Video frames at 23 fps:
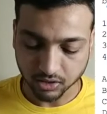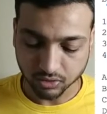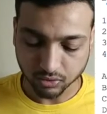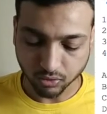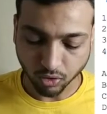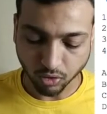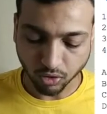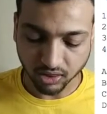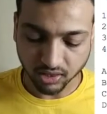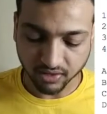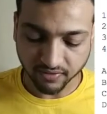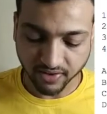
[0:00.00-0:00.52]

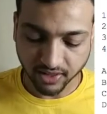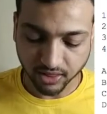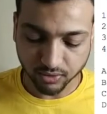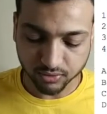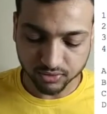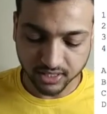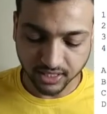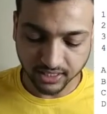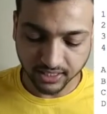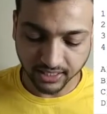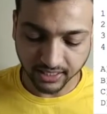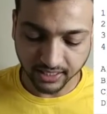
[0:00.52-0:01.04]
So all the
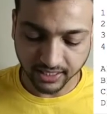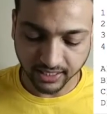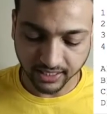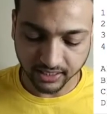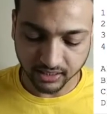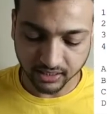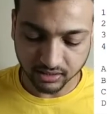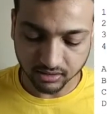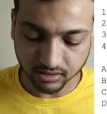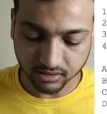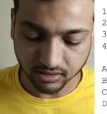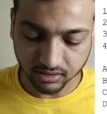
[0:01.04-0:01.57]
values that I
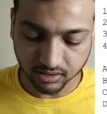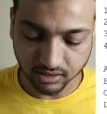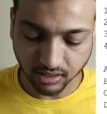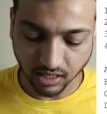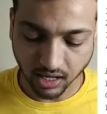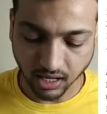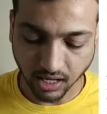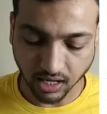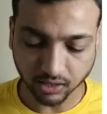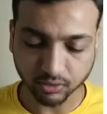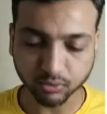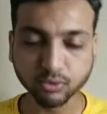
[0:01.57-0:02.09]
get
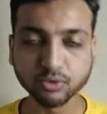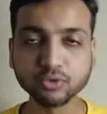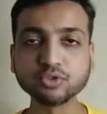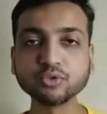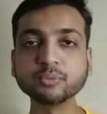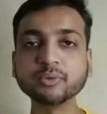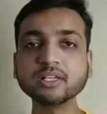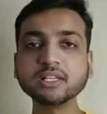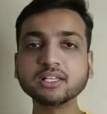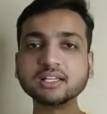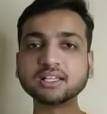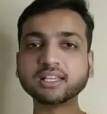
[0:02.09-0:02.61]
are going
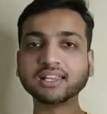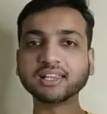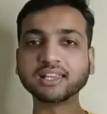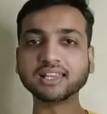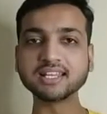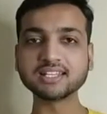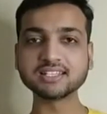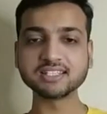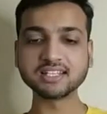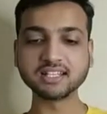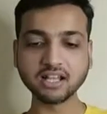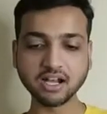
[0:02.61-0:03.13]
to be
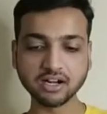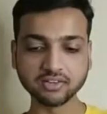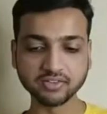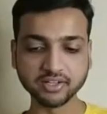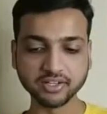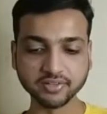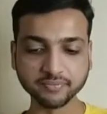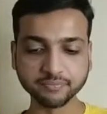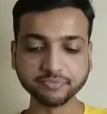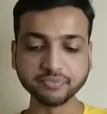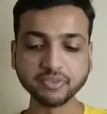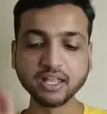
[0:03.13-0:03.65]
less than
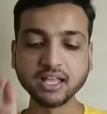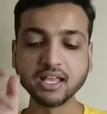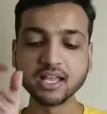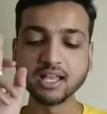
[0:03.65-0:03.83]
100.